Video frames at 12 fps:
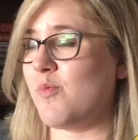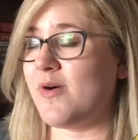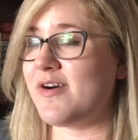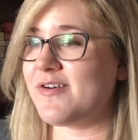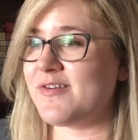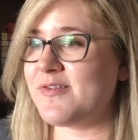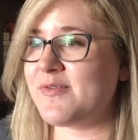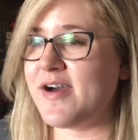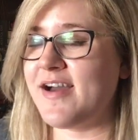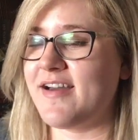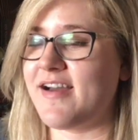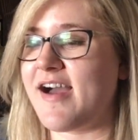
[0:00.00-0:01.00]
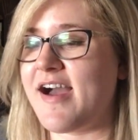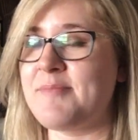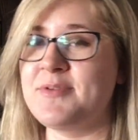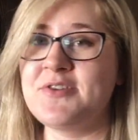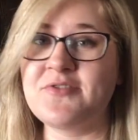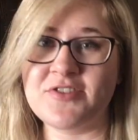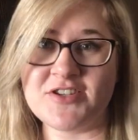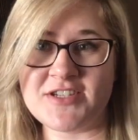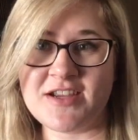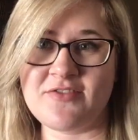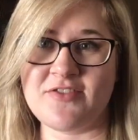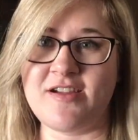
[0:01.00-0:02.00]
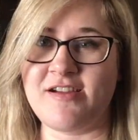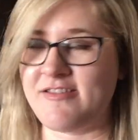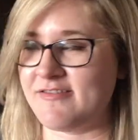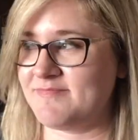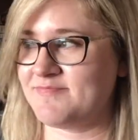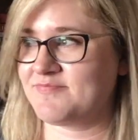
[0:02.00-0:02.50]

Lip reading: Whoa, I'm an overachiever, y'all.